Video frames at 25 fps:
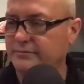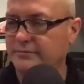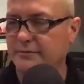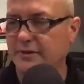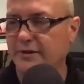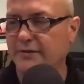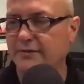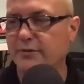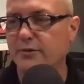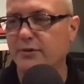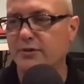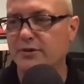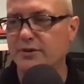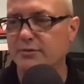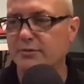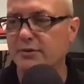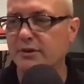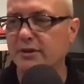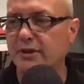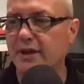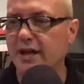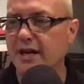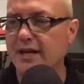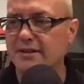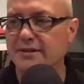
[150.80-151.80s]
Of course, we
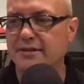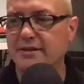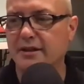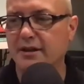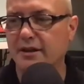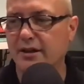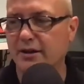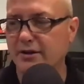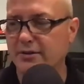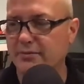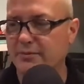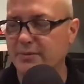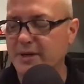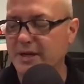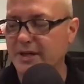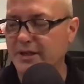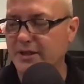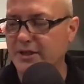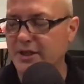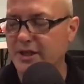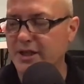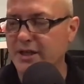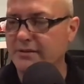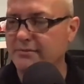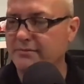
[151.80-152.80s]
lost
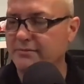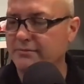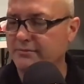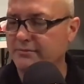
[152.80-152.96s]
RBG.